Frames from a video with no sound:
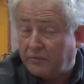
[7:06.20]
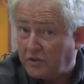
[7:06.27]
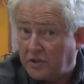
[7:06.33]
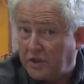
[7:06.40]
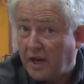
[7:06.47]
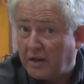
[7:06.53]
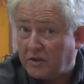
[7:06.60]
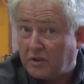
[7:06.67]
for
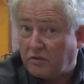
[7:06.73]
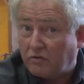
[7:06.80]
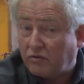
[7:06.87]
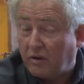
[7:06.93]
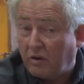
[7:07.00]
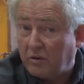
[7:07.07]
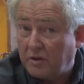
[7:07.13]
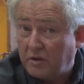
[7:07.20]
charge
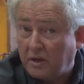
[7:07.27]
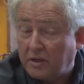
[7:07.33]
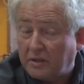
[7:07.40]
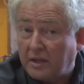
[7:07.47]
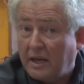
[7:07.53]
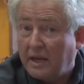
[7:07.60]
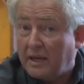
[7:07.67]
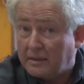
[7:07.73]
control unit,
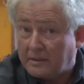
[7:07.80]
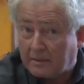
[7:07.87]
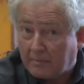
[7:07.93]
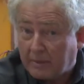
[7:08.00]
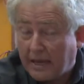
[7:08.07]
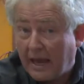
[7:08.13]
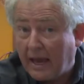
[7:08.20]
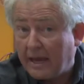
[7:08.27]
some
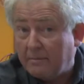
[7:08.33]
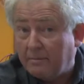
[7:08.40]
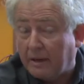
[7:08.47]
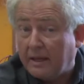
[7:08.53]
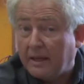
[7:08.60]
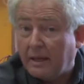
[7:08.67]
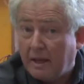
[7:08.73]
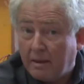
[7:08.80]

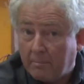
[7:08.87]
cabling,